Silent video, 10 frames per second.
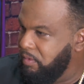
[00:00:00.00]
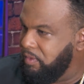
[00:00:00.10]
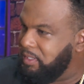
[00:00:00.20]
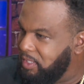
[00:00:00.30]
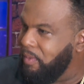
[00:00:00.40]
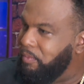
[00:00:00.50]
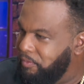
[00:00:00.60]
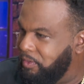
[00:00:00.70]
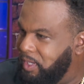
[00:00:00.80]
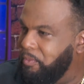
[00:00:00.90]
for yeah. some
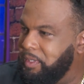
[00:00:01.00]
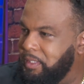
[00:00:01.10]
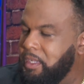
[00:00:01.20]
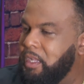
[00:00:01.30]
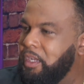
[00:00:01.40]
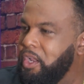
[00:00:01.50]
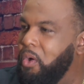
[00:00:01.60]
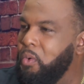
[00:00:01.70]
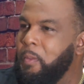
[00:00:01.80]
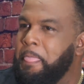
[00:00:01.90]
for some reason. Mm -hmm. Now,